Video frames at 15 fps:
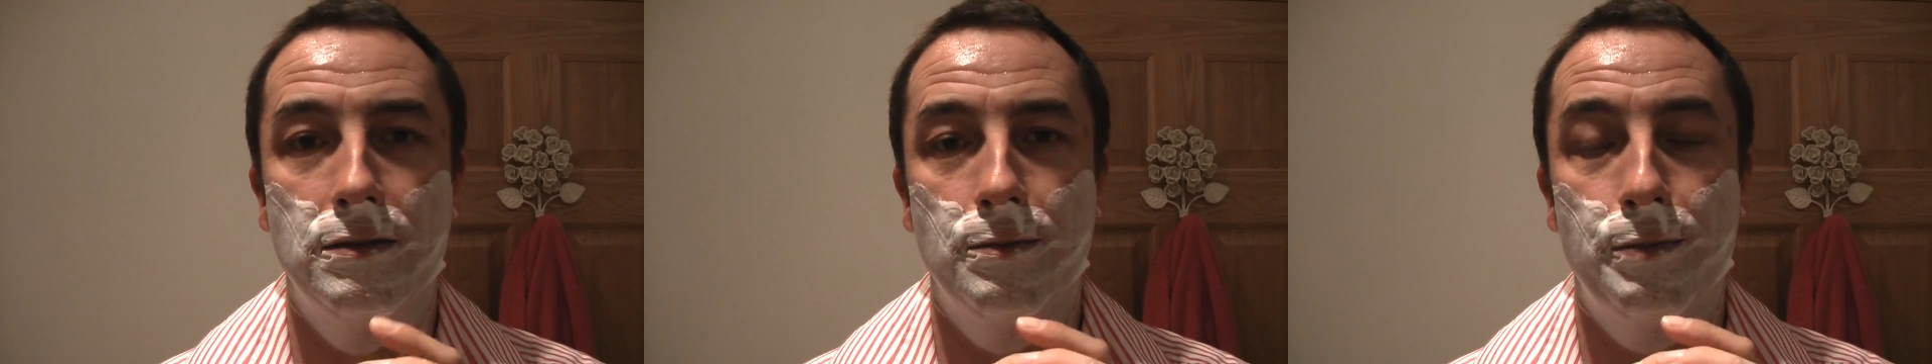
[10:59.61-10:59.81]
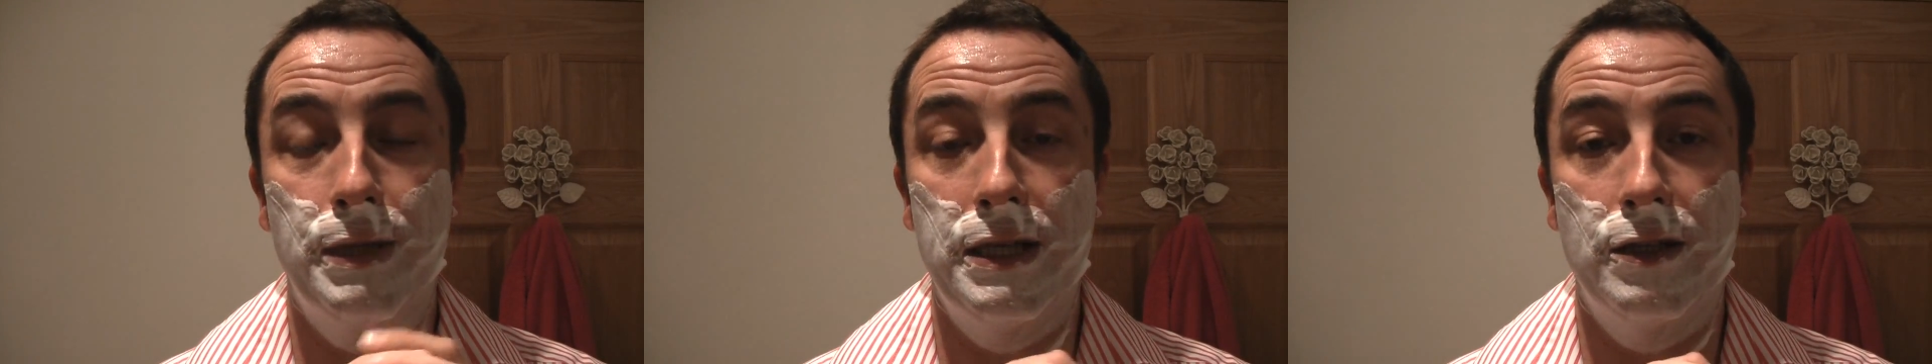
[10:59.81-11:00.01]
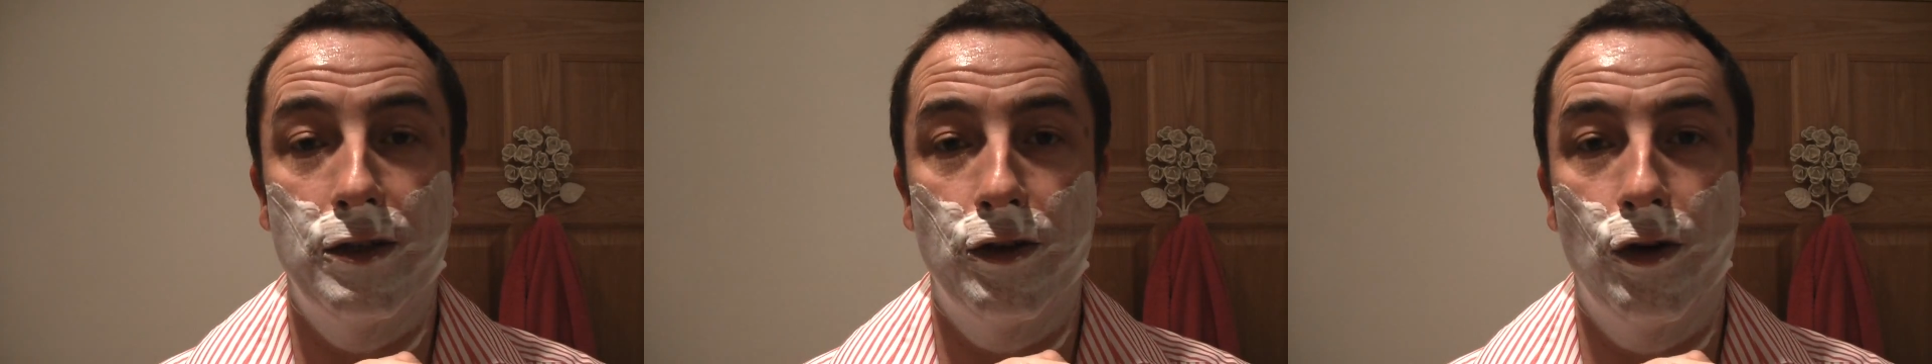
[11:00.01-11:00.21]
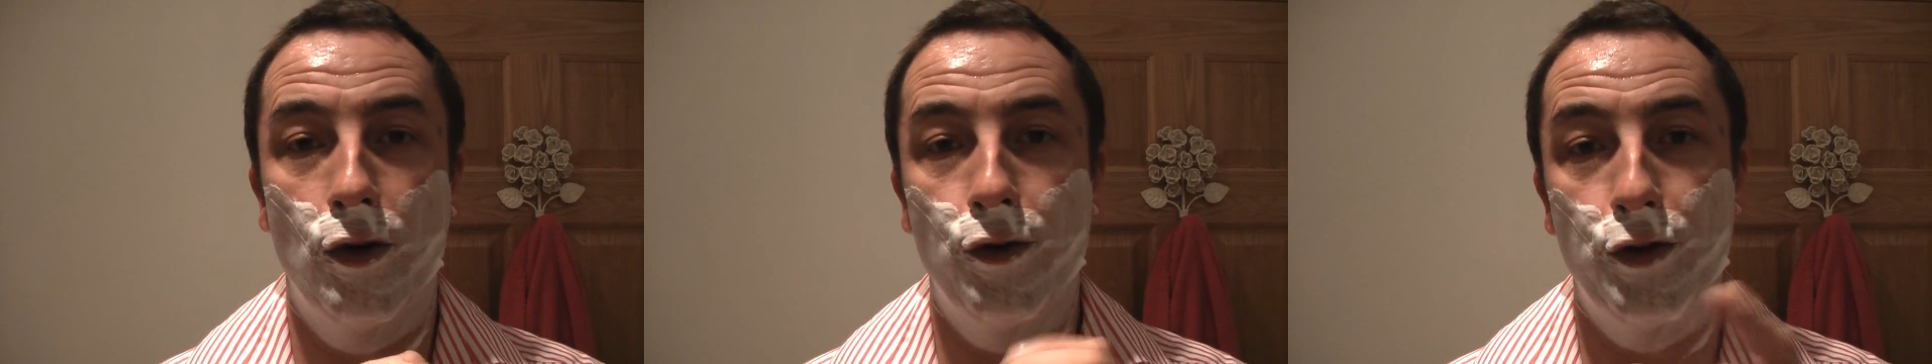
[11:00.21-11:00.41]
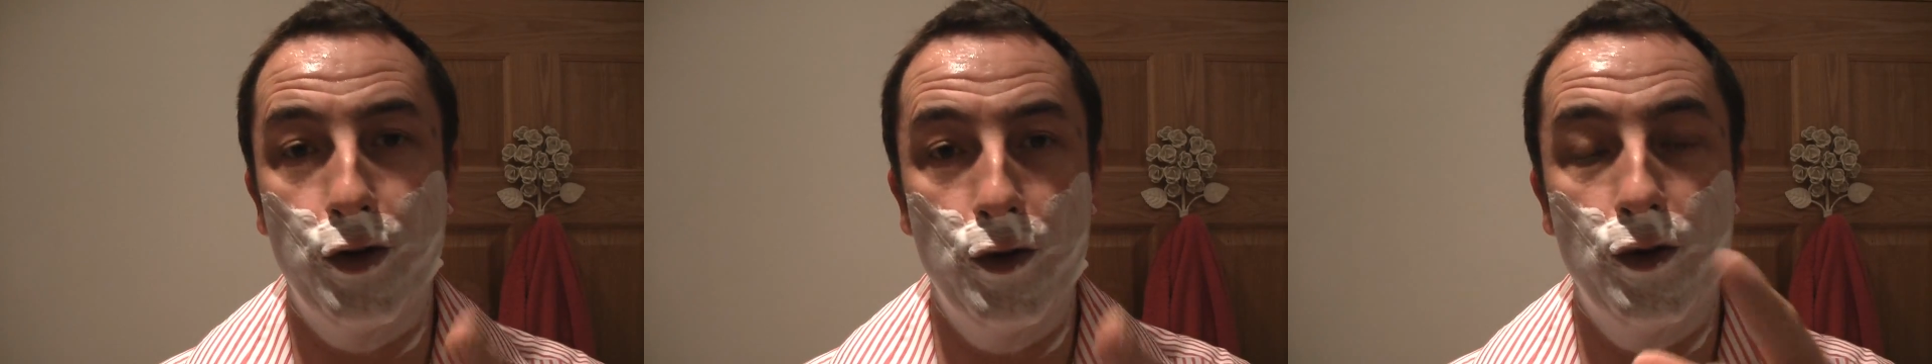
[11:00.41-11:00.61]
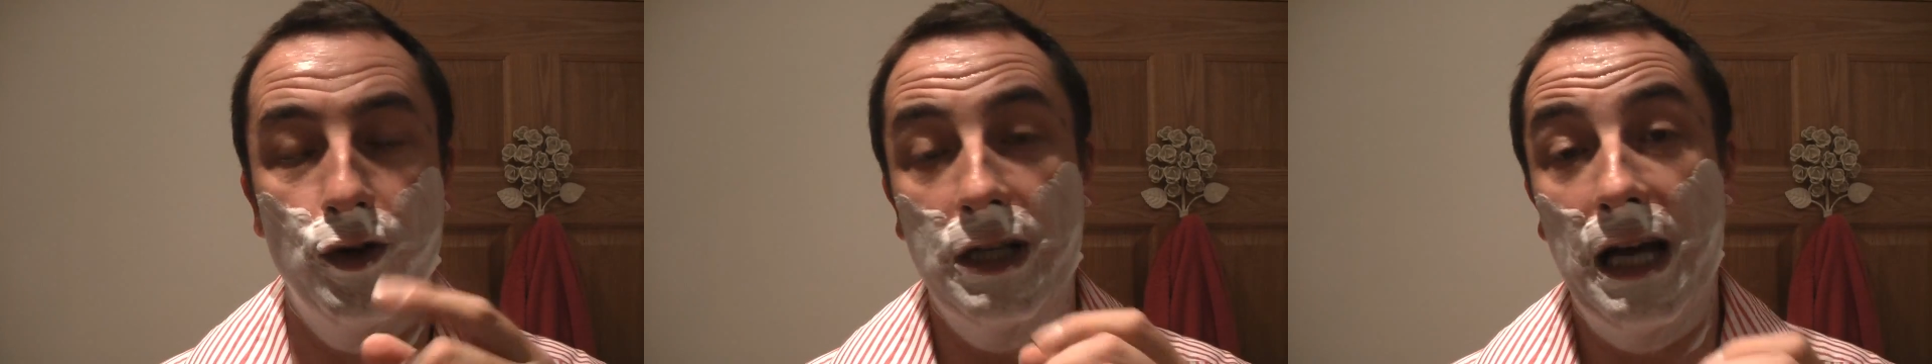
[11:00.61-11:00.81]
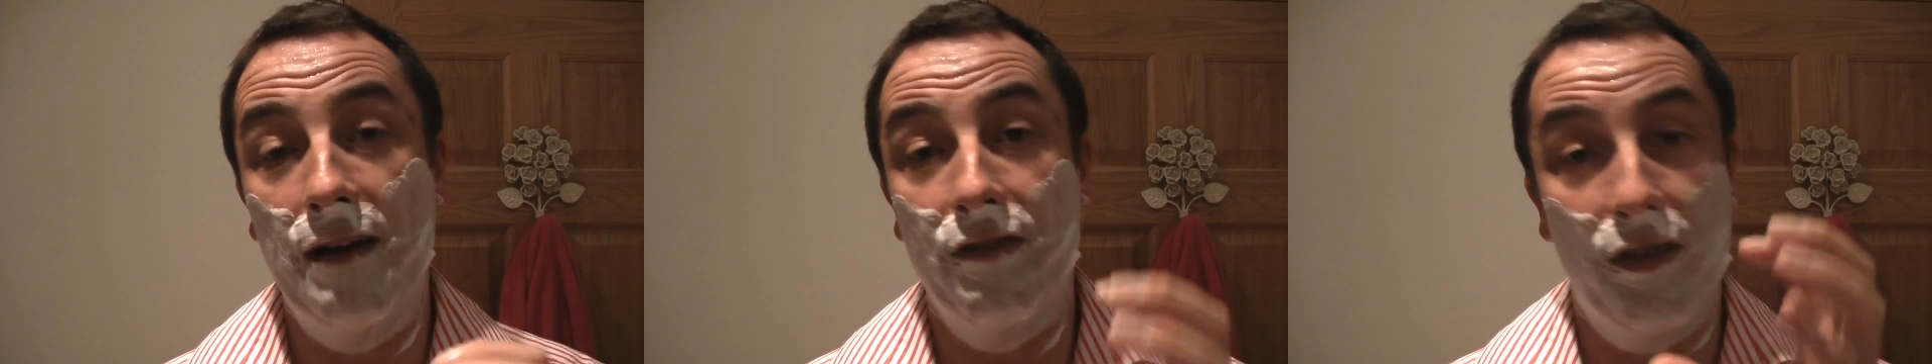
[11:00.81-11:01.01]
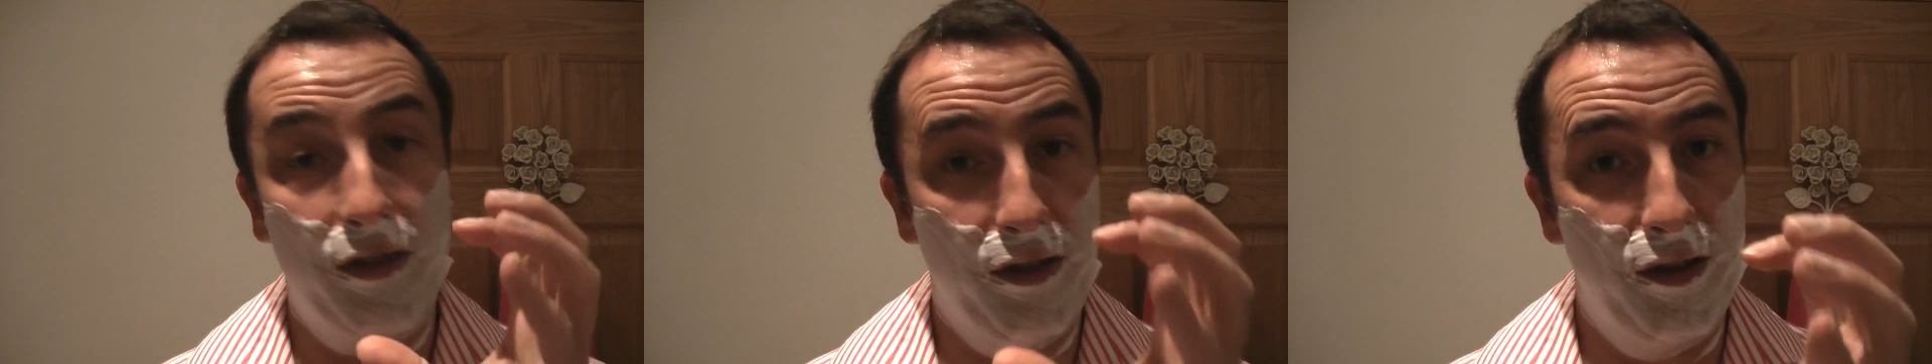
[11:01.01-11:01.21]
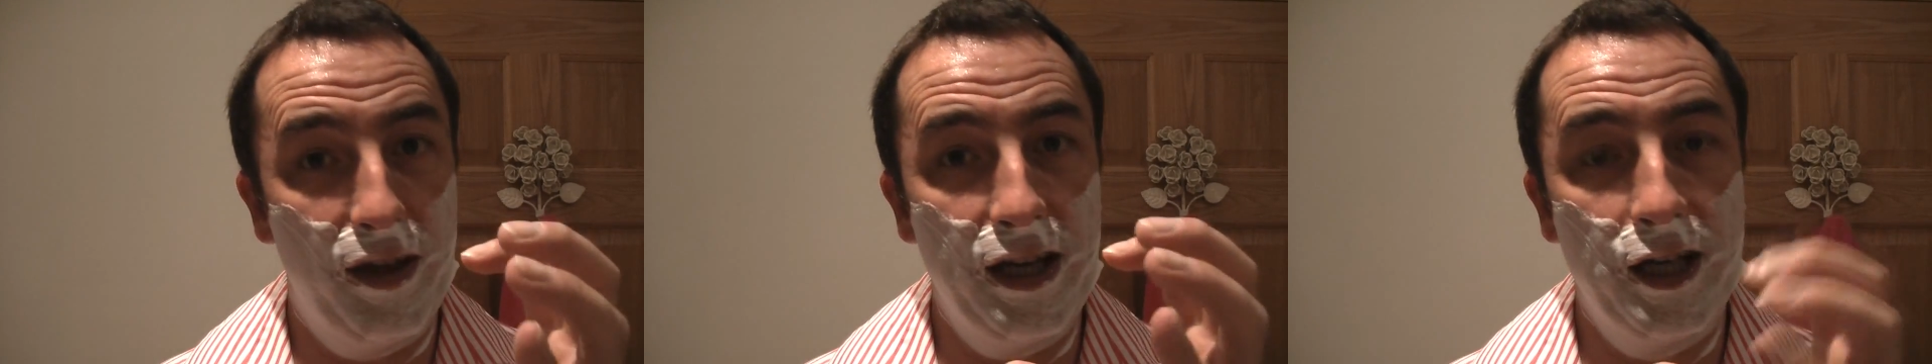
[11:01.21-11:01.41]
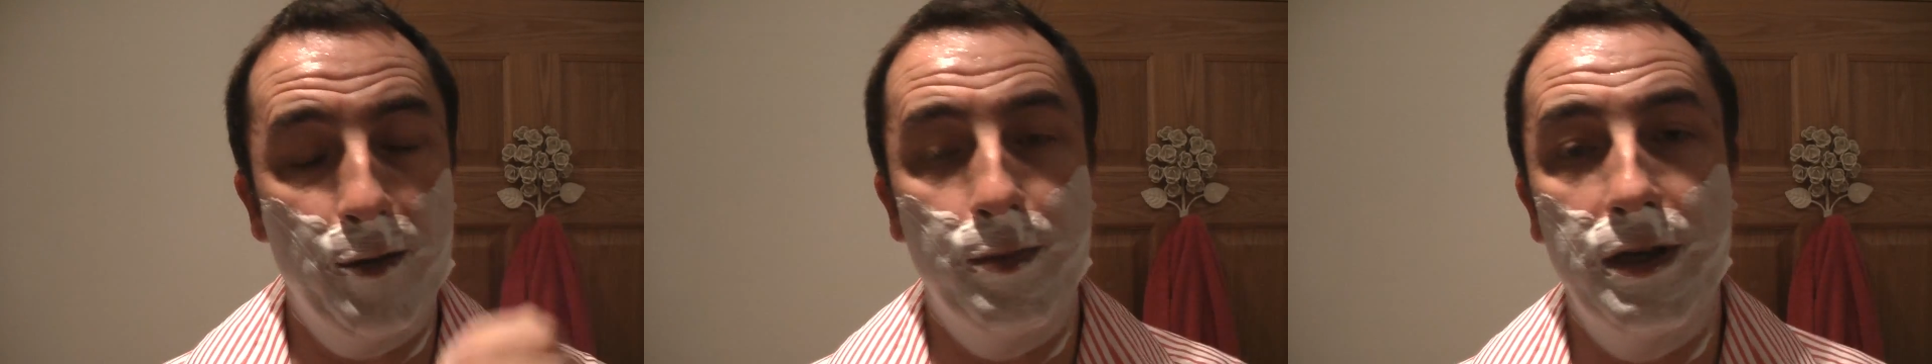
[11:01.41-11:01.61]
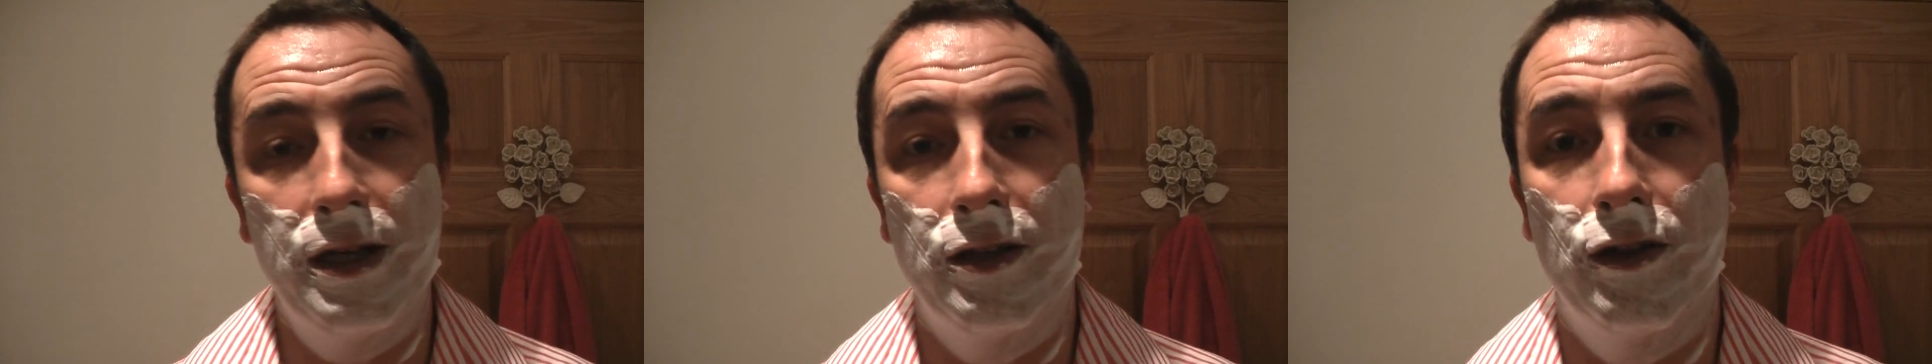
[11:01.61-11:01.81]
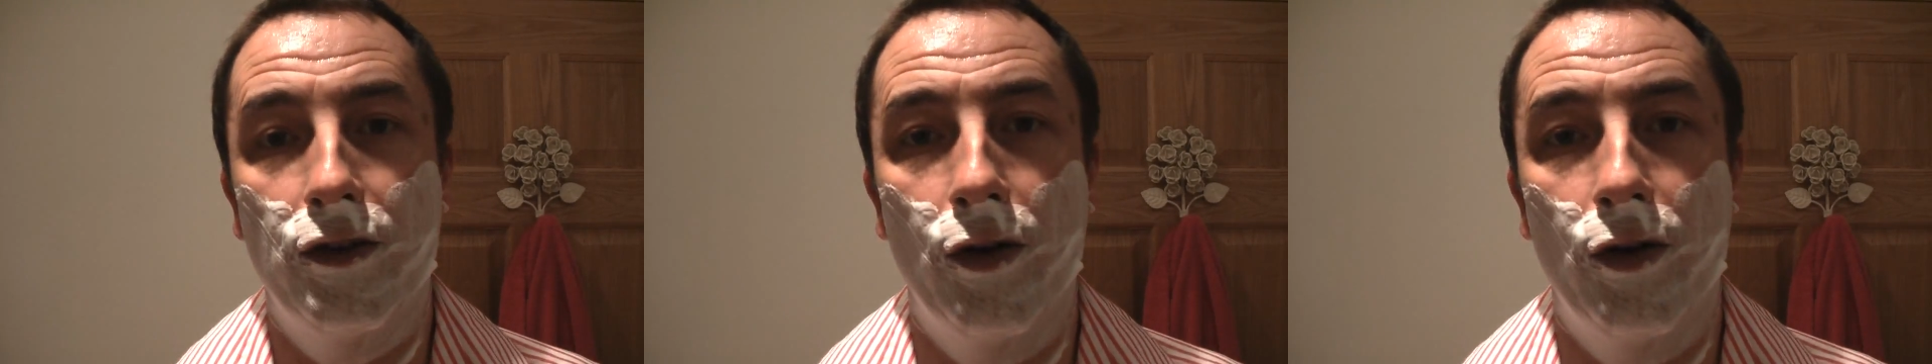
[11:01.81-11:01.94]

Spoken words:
beard growth, you could have a thick beard